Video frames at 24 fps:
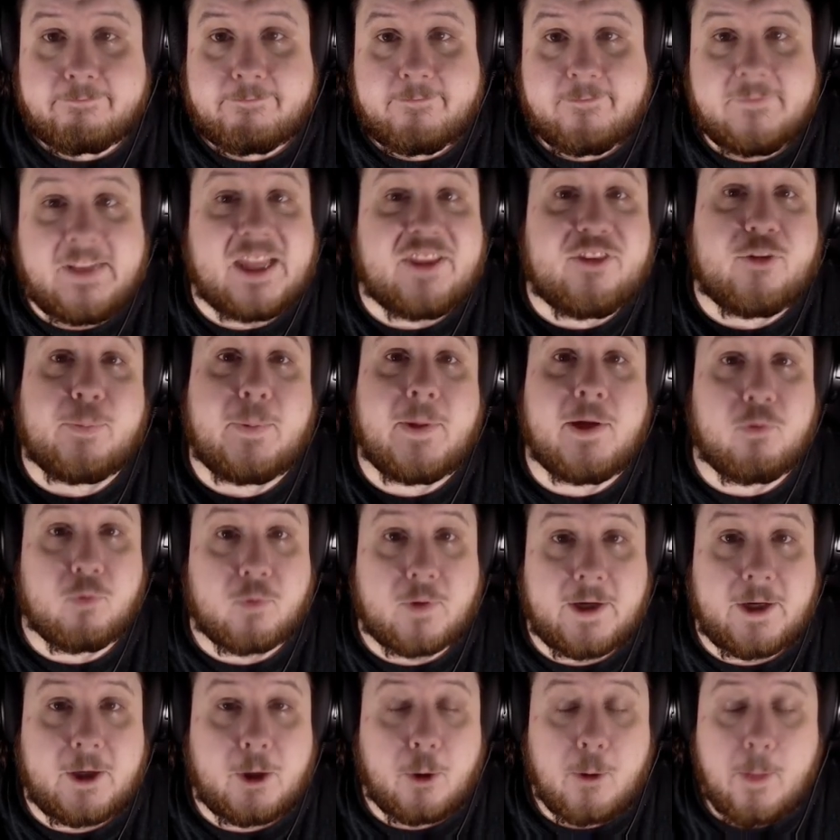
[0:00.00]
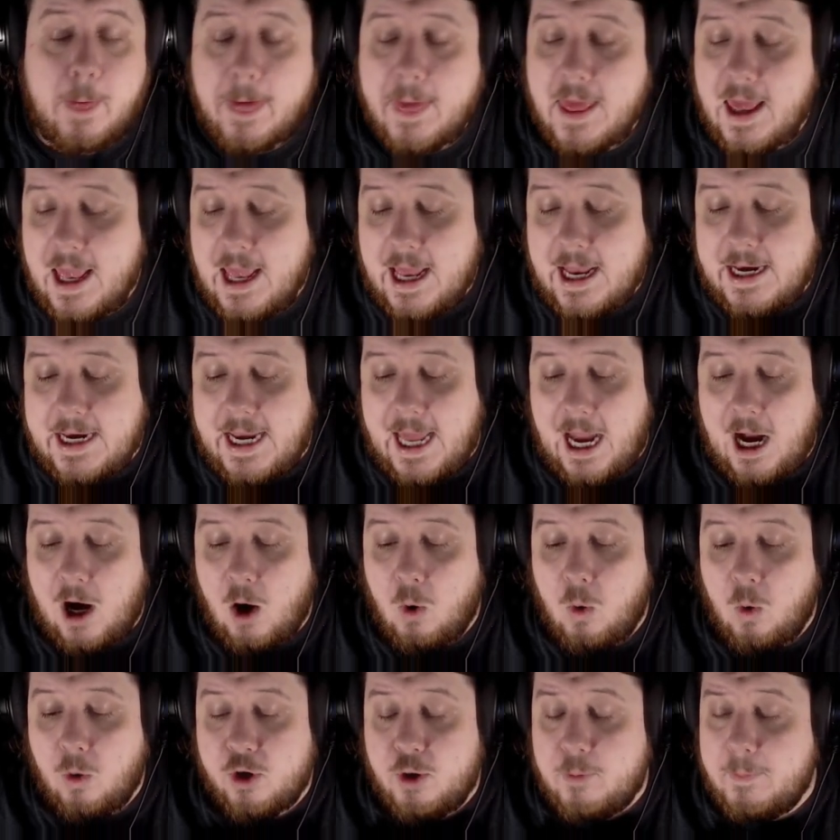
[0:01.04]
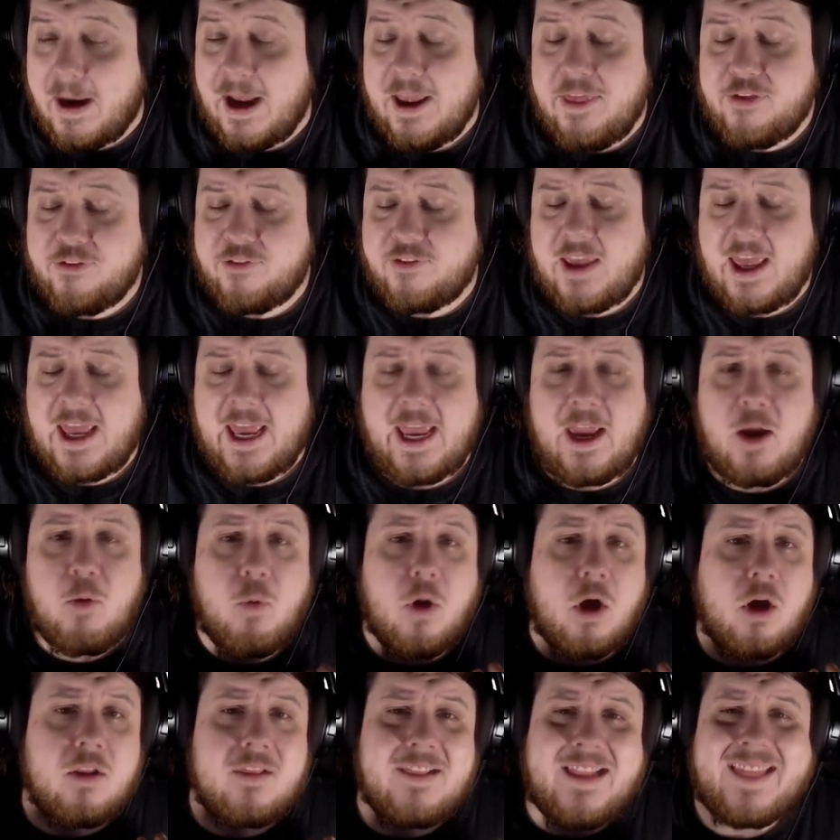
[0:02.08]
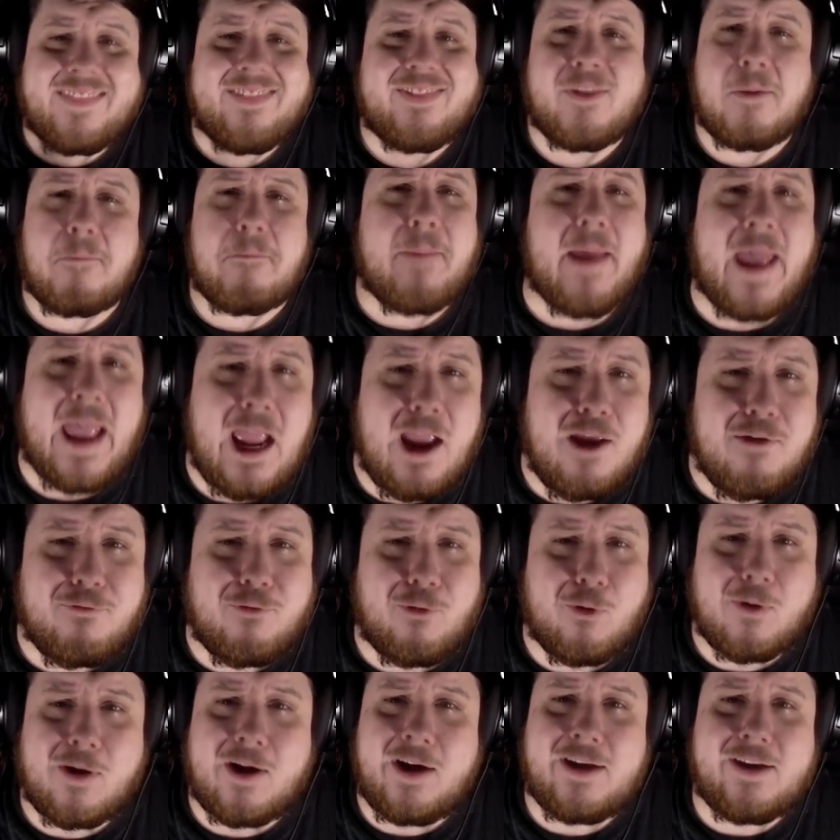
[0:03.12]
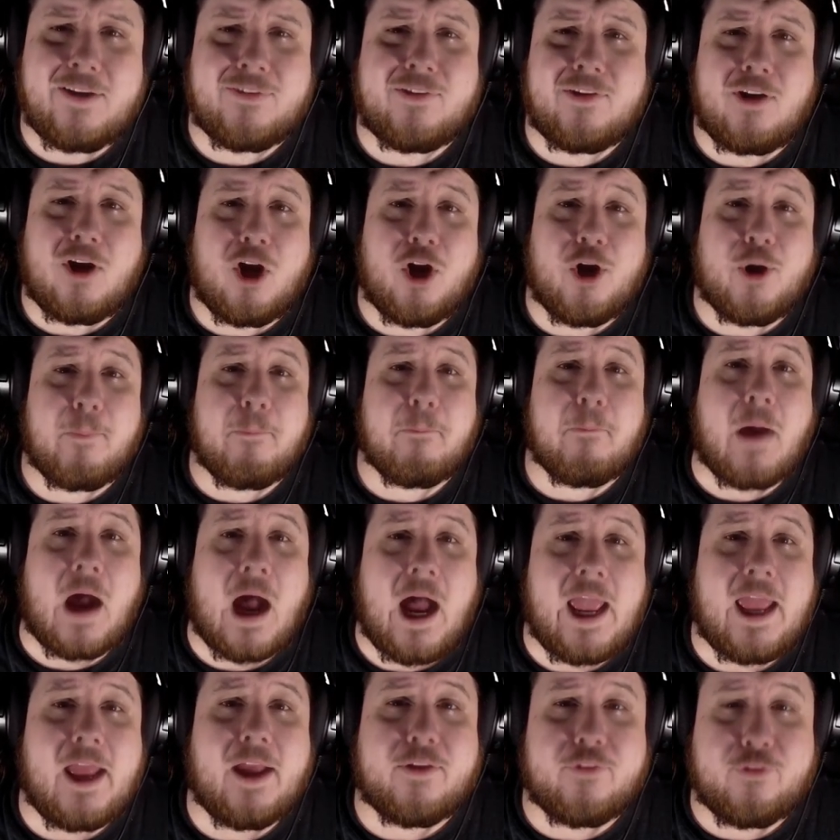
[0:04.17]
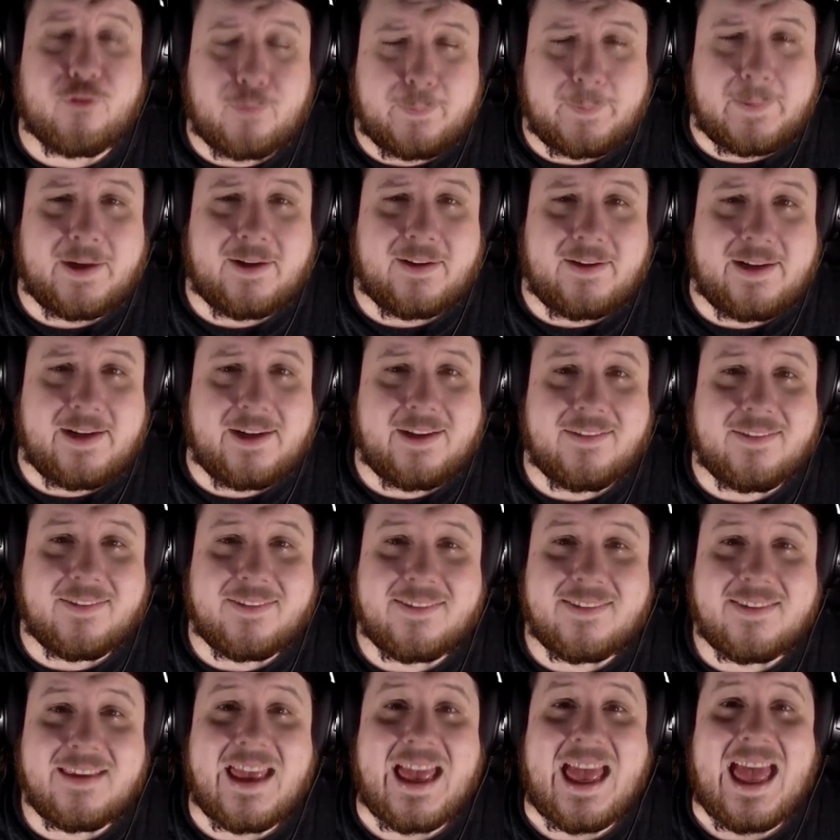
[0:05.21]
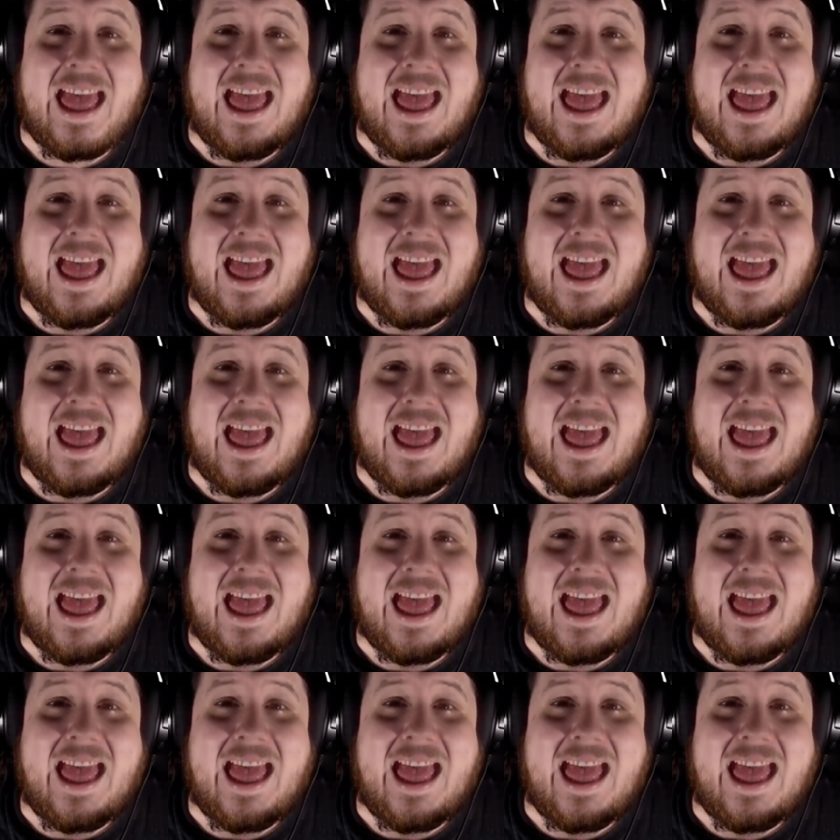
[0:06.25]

Let's be real. Now, you might say, well, let them pay for it. It doesn't hurt my experience.